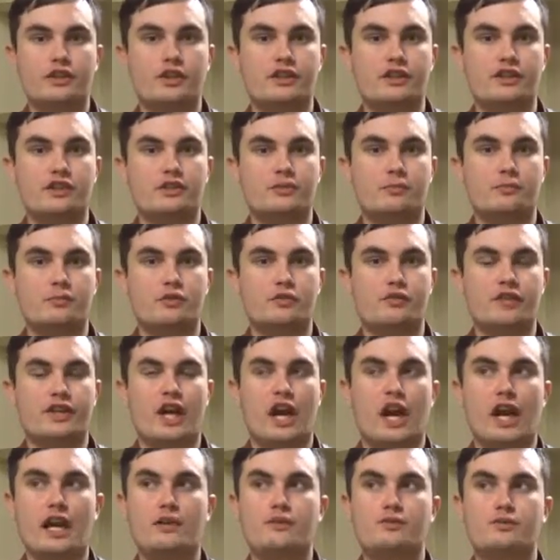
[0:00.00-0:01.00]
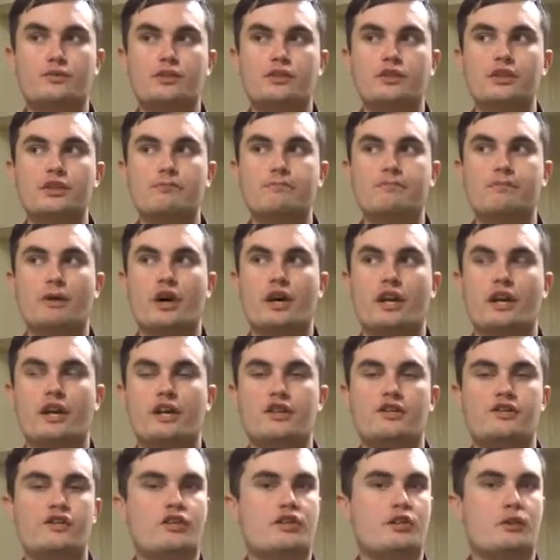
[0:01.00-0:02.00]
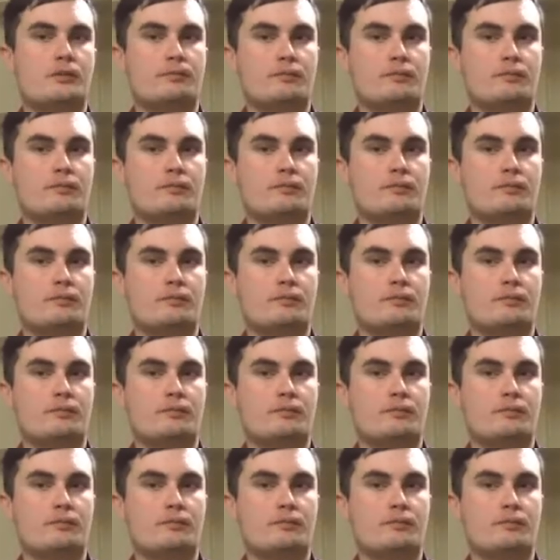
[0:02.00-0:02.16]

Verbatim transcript: in this movie. I really bought into her